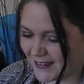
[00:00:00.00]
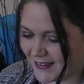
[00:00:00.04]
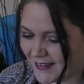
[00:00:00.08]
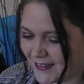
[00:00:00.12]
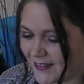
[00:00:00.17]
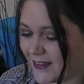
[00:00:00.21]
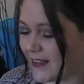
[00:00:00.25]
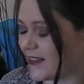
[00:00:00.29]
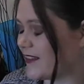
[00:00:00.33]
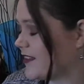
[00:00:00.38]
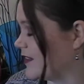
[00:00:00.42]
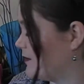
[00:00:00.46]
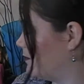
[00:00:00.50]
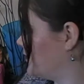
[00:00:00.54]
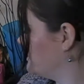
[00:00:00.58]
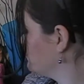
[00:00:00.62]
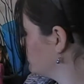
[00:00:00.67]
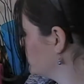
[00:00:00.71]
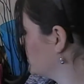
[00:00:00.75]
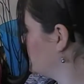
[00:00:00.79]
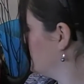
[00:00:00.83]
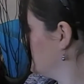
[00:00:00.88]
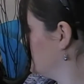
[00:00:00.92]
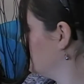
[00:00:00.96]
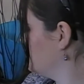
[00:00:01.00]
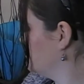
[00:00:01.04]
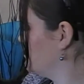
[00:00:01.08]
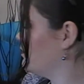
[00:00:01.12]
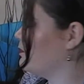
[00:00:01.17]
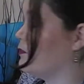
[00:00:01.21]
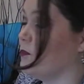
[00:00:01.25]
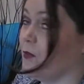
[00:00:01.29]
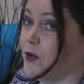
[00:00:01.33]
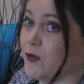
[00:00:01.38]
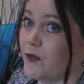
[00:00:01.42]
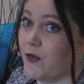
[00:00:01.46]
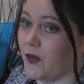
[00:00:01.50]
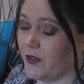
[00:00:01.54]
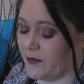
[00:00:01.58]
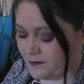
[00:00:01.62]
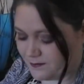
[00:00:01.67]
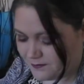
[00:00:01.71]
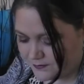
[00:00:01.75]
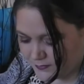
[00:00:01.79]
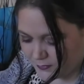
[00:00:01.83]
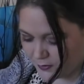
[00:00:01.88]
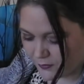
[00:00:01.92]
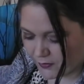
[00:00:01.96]
That's gonna move on.
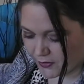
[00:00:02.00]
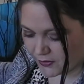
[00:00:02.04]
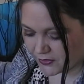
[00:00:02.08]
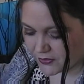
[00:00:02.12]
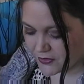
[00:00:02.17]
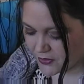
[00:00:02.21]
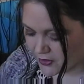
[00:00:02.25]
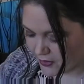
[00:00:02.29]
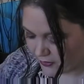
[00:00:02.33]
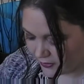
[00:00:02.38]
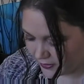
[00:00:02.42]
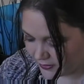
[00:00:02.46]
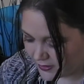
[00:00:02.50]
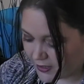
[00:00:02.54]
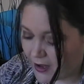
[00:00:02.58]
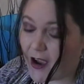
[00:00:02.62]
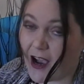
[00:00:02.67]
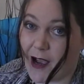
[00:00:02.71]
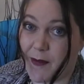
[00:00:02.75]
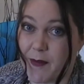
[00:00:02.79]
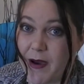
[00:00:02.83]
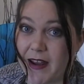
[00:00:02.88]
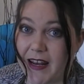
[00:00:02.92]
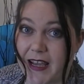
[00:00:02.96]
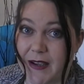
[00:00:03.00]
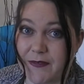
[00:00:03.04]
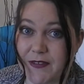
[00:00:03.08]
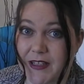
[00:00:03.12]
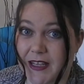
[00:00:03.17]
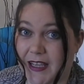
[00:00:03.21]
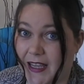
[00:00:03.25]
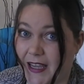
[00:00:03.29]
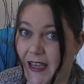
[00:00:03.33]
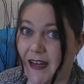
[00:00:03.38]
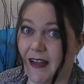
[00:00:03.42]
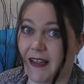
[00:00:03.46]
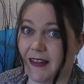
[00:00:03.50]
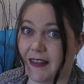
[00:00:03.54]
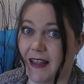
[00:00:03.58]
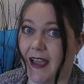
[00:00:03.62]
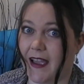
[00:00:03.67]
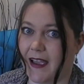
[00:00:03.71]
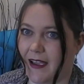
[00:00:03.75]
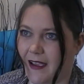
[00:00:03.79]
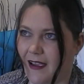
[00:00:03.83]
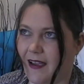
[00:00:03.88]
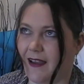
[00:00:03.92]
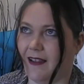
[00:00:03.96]
Move on. Sorry. I might have to edit the
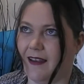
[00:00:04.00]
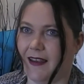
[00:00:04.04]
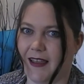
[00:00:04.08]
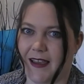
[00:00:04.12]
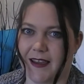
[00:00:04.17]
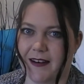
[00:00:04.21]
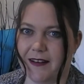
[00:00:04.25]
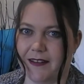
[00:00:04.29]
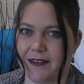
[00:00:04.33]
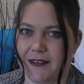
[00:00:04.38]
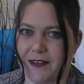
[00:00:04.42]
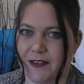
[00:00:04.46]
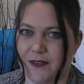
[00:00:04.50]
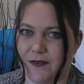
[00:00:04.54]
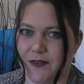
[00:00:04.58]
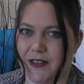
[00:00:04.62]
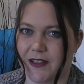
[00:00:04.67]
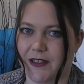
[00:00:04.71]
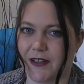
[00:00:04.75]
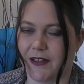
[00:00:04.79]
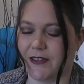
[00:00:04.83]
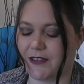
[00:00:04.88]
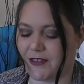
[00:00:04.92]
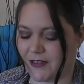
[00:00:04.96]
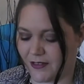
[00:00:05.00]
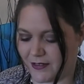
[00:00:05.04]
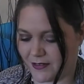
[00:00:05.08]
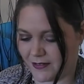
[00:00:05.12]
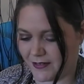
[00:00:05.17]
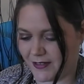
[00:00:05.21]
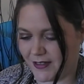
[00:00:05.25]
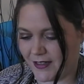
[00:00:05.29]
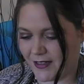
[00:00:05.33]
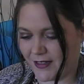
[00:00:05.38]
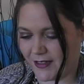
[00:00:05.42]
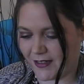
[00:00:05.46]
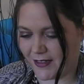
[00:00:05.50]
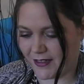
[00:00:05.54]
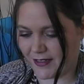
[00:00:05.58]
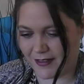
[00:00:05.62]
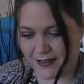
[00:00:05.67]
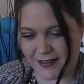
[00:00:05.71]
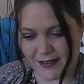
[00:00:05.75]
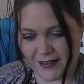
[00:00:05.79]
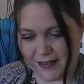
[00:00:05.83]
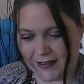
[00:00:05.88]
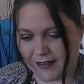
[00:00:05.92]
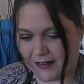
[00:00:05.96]
hell out of this video. Just
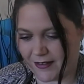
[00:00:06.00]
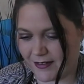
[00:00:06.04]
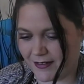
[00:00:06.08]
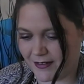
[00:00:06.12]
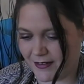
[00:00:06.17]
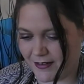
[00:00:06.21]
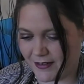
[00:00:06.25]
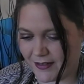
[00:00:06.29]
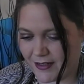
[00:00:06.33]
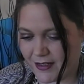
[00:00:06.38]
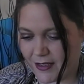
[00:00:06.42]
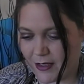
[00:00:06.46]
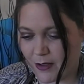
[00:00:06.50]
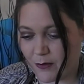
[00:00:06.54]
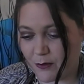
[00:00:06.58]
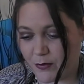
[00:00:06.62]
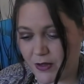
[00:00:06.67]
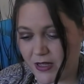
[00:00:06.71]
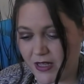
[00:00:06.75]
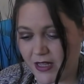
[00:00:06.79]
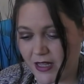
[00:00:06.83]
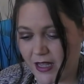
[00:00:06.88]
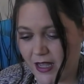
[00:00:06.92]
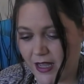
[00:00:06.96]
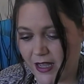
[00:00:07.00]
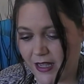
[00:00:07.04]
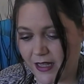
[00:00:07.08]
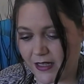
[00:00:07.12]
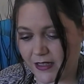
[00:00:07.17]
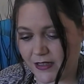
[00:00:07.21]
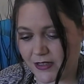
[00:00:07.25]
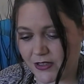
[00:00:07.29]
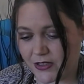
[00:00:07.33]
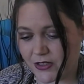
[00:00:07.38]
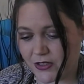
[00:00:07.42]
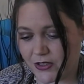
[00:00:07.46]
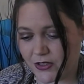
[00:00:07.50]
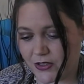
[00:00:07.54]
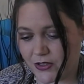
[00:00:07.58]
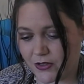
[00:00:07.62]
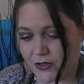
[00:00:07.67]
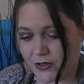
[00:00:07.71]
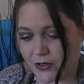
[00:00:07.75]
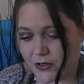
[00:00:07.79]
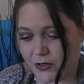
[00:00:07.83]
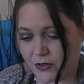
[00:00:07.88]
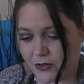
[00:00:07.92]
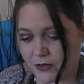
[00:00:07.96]
yeah. BH
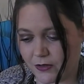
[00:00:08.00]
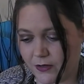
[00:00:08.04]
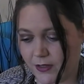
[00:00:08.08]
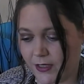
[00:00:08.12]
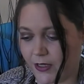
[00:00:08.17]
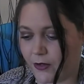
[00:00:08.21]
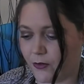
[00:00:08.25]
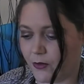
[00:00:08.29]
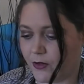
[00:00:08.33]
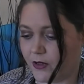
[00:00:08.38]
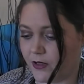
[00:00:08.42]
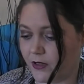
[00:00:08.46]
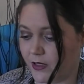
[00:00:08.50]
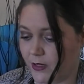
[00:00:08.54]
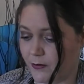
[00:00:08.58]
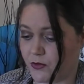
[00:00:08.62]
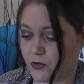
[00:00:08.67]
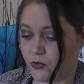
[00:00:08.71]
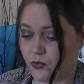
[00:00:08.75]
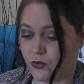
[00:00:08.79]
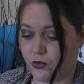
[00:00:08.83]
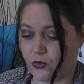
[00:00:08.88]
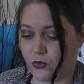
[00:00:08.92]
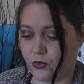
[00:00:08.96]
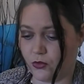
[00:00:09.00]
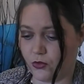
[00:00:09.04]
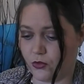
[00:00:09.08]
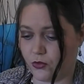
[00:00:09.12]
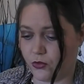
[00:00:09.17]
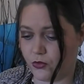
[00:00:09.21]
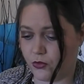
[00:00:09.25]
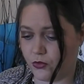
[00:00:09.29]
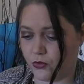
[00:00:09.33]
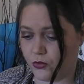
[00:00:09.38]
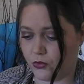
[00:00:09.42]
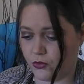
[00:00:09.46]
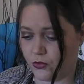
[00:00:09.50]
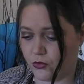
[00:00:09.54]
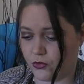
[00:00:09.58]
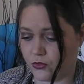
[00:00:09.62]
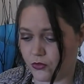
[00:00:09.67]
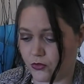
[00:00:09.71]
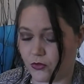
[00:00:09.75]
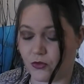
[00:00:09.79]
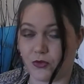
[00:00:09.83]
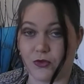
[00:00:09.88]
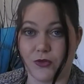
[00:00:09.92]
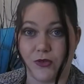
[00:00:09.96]
liquid lips.
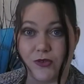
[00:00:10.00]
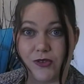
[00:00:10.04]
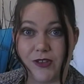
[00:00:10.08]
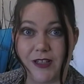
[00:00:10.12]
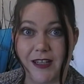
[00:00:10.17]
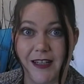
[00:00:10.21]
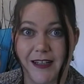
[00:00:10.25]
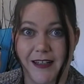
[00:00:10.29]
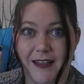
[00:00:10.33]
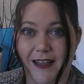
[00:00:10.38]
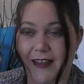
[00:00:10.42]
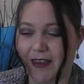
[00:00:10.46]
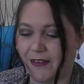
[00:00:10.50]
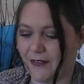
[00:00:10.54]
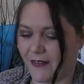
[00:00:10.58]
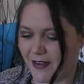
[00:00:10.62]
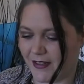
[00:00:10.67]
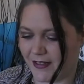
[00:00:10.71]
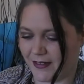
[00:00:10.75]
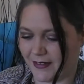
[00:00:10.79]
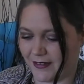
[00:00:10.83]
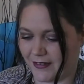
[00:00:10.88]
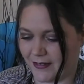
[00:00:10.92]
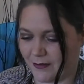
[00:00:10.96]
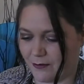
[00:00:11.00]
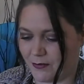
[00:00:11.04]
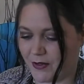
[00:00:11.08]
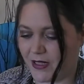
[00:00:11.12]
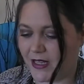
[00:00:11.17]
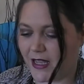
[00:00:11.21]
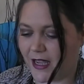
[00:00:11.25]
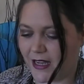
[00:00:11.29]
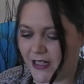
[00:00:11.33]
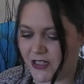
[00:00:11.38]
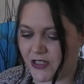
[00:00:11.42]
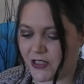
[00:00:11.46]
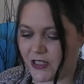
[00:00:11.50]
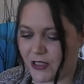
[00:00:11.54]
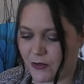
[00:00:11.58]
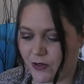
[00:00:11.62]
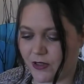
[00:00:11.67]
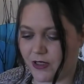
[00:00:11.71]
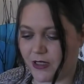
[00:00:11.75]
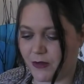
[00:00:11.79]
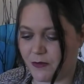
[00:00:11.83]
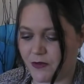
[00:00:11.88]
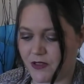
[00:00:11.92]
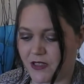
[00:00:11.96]
Ooh, another one. BH liquid
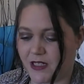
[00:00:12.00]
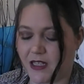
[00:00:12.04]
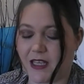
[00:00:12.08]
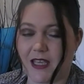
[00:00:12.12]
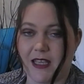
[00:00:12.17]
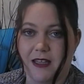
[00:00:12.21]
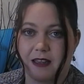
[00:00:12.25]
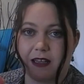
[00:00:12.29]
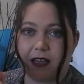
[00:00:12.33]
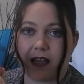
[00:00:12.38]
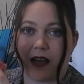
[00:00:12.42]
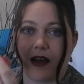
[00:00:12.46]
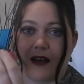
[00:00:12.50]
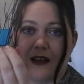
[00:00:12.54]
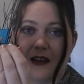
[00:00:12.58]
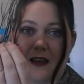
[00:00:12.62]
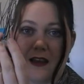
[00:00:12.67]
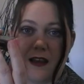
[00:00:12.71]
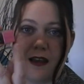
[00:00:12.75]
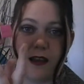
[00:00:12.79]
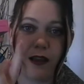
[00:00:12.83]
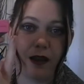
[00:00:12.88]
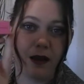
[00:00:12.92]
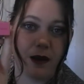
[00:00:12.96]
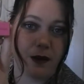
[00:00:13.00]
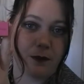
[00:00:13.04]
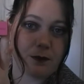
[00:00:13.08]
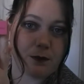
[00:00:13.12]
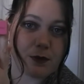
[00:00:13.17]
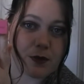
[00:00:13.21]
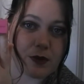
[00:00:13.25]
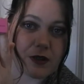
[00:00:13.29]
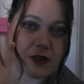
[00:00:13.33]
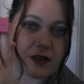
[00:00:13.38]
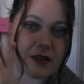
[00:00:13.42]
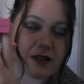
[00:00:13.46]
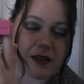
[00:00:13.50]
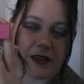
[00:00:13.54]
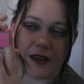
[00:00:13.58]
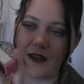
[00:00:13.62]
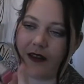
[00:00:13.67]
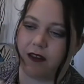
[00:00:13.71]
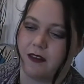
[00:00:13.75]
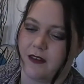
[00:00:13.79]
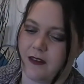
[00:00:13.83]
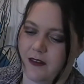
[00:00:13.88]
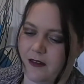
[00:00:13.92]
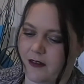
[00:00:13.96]
lipstick in the color
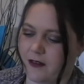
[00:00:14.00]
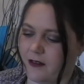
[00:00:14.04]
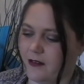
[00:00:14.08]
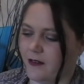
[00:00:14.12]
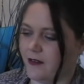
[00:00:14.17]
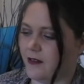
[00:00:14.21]
Princess.